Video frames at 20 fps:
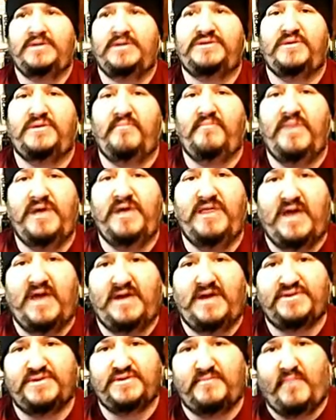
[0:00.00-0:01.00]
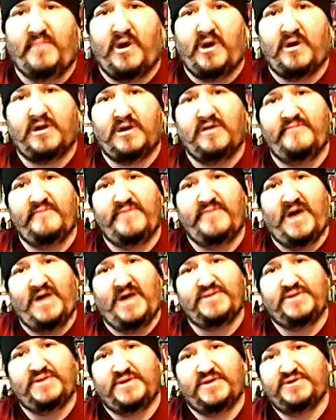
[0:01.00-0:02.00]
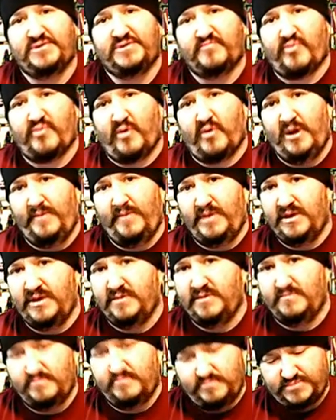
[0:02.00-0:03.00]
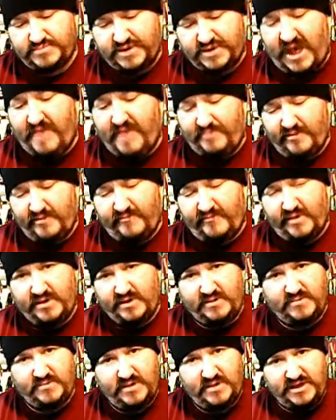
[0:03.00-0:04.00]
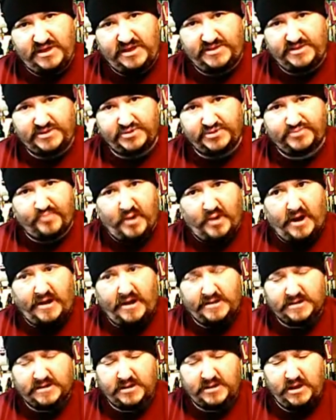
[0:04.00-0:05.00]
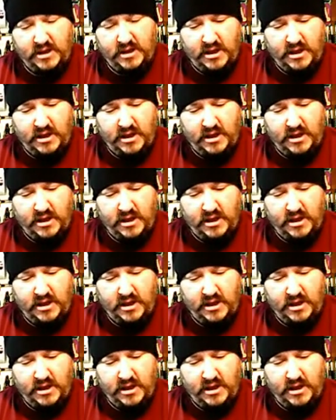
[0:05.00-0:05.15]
To me, that's a mark of not such a premium type of a e-juice product.